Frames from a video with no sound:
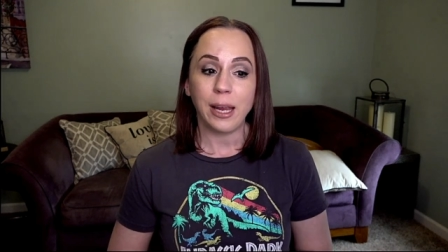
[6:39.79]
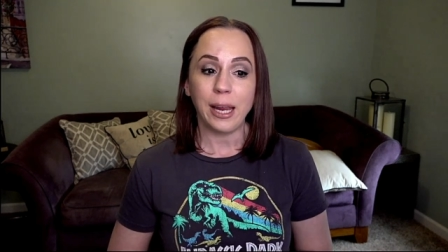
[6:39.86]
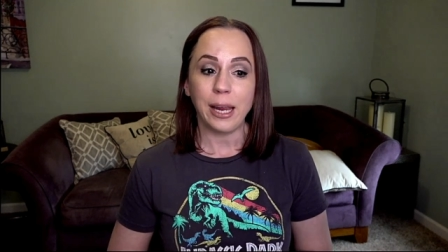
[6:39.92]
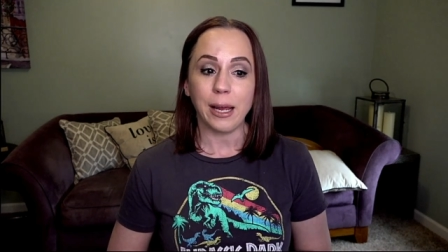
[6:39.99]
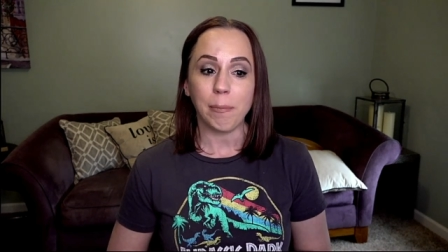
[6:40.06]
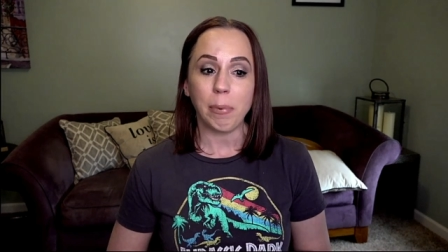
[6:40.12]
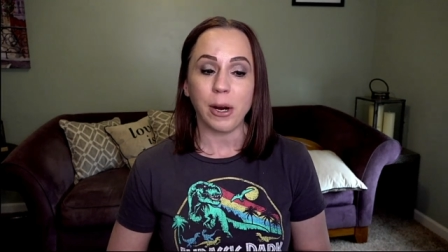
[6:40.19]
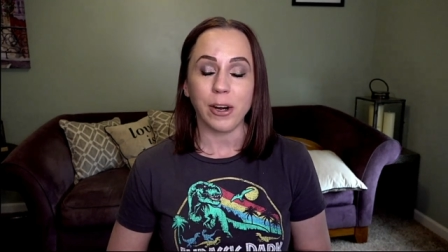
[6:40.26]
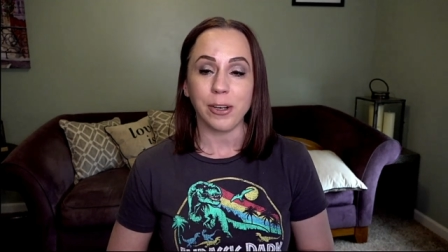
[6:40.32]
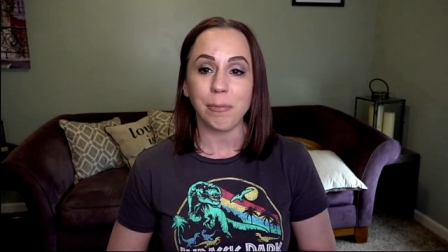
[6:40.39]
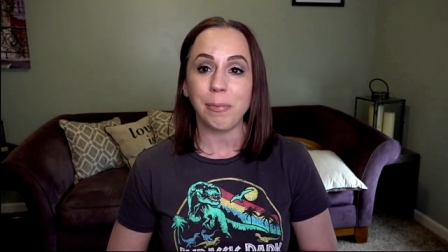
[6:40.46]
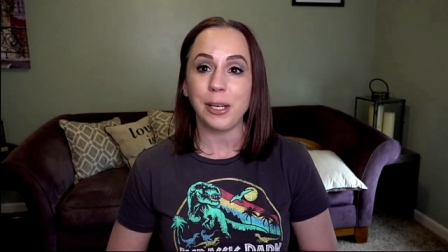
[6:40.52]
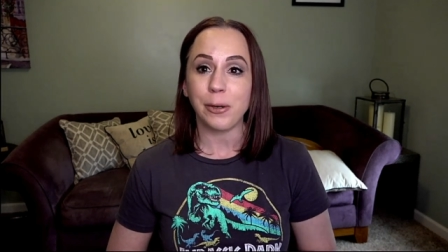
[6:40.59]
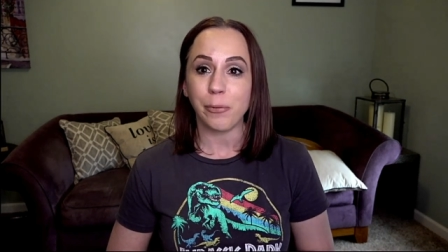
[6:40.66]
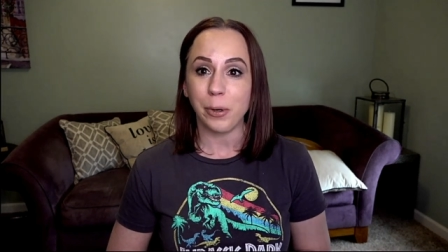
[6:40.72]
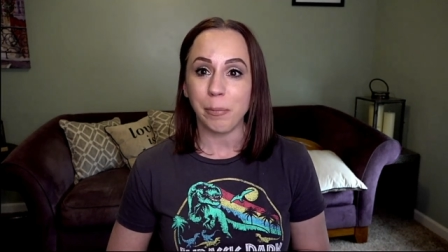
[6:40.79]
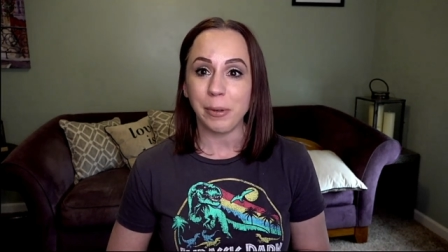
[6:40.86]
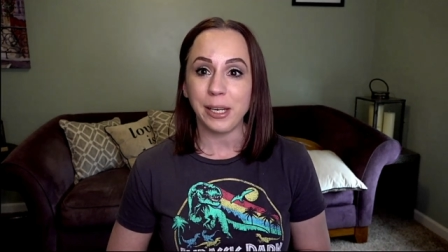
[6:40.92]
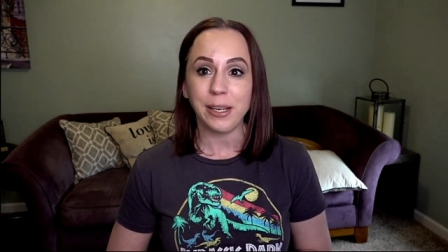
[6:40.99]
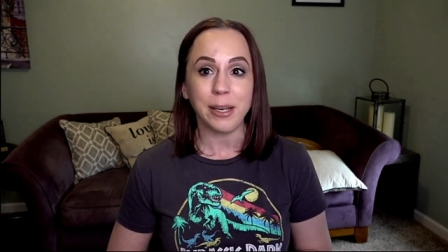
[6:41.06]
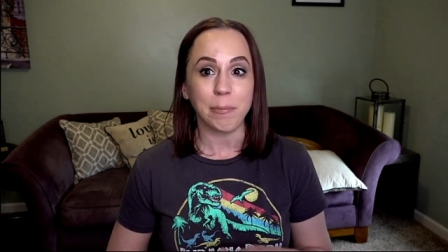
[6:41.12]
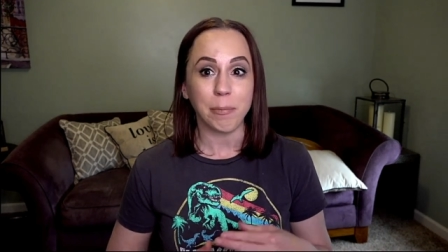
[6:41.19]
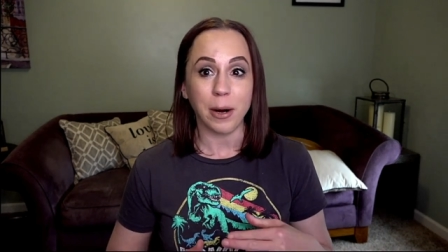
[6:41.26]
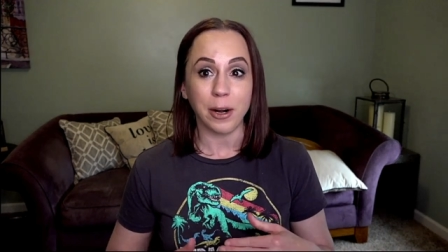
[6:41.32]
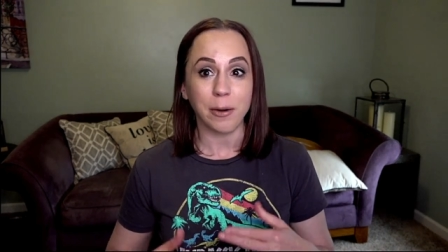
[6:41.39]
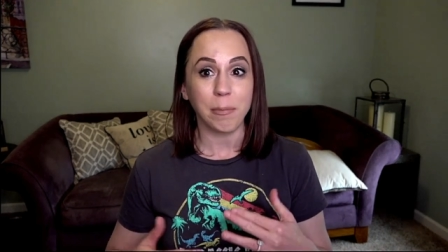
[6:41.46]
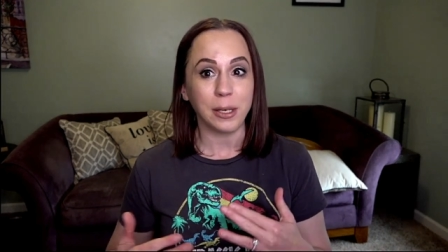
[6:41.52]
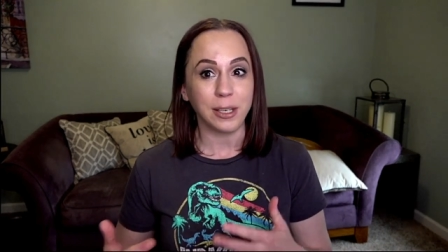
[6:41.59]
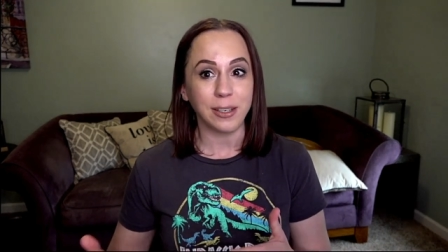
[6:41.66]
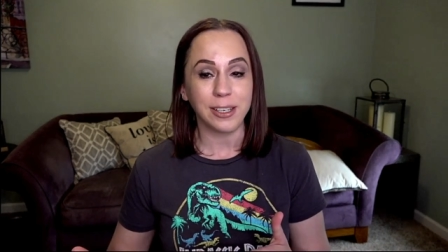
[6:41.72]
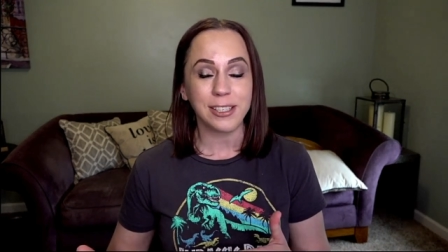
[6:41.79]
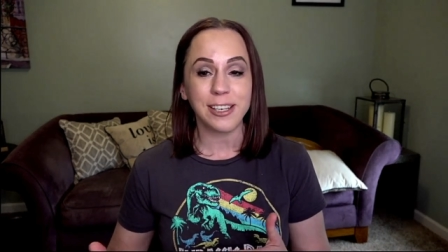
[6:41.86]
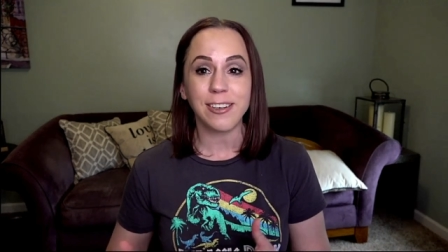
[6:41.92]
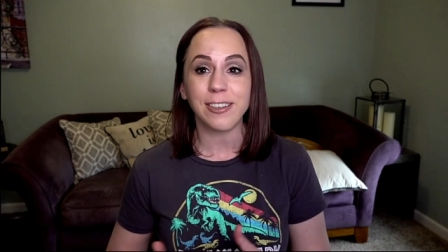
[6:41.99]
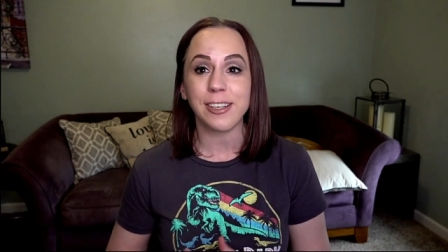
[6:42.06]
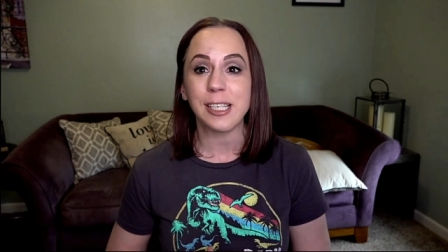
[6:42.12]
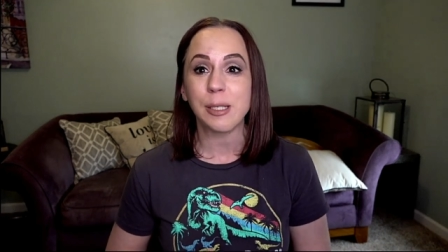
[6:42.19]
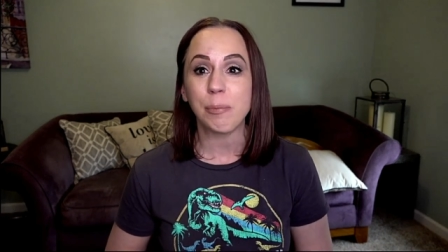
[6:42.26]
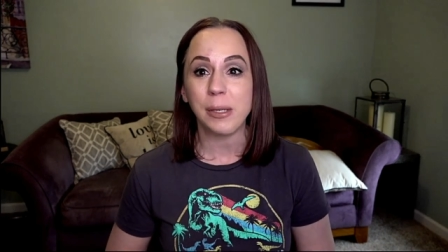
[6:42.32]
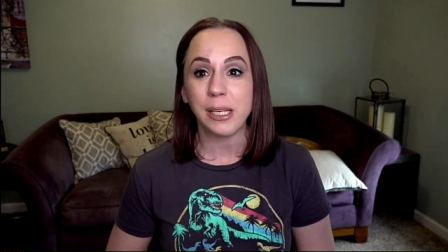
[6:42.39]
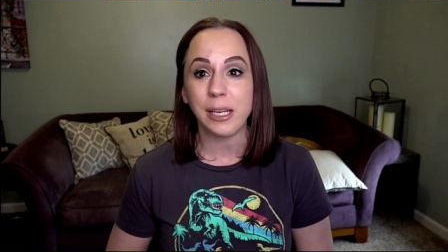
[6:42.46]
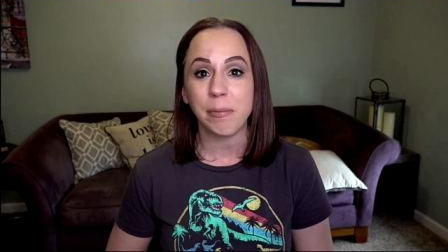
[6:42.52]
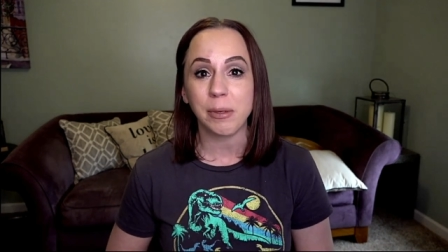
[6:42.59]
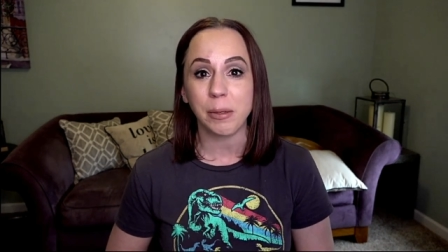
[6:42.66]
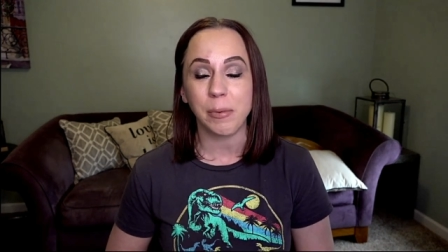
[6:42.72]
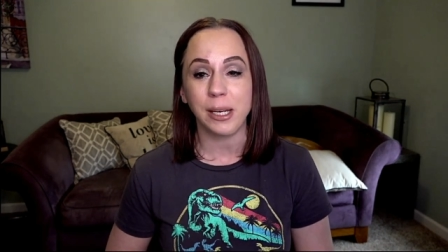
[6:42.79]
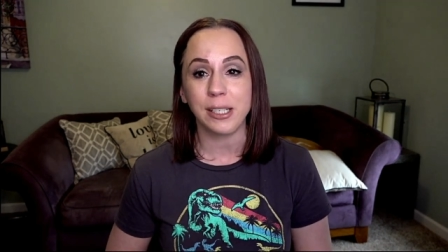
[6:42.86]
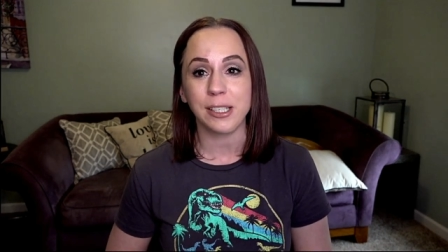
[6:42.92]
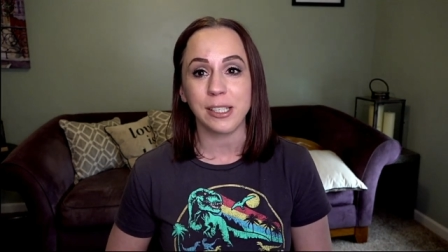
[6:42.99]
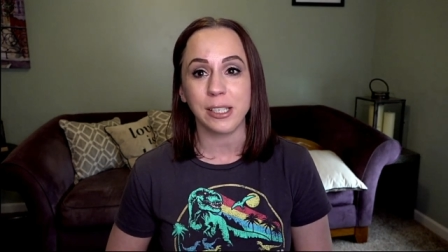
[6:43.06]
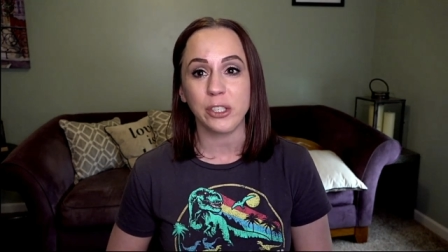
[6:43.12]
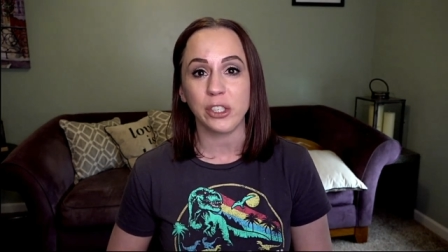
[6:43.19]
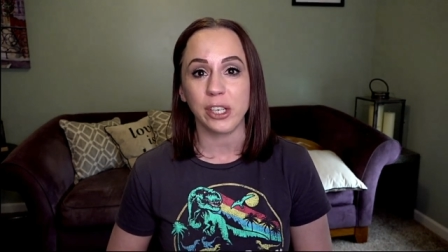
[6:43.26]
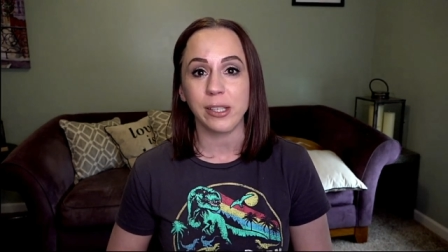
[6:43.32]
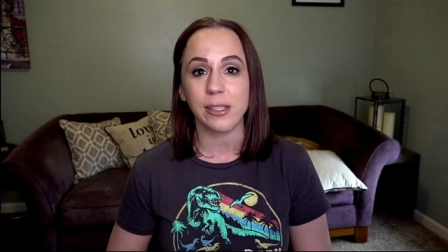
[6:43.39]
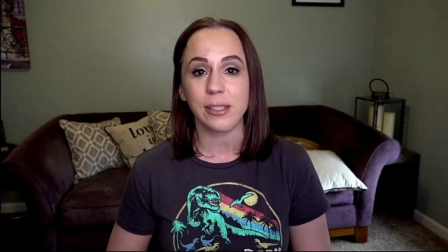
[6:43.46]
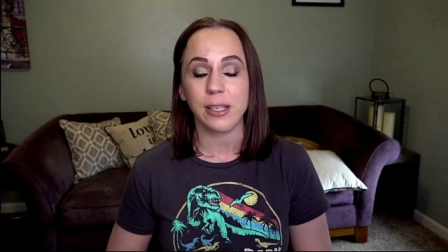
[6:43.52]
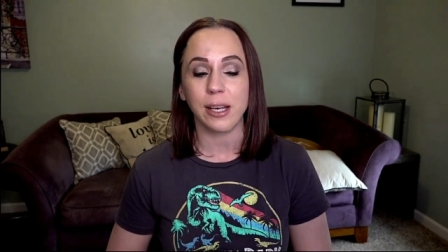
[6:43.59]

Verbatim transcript: And part of being a woman and part of being an adult is being able to make decisions.